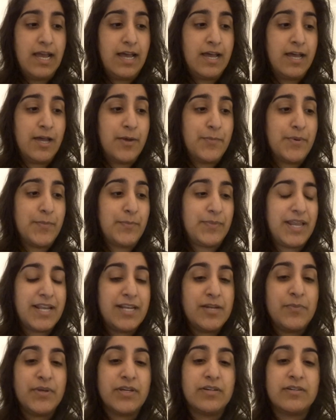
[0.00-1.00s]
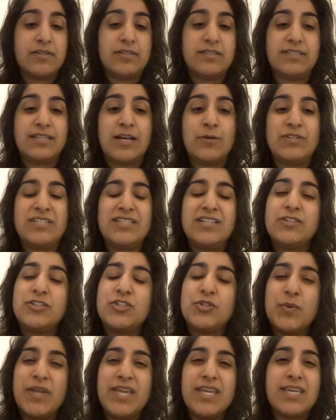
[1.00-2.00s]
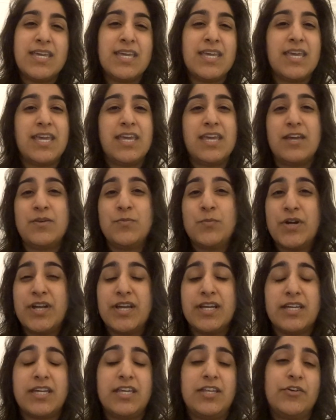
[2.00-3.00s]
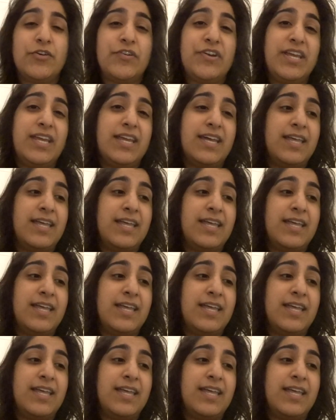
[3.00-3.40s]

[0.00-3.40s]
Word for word: Um, plenty because I was still tweaking it and working on it.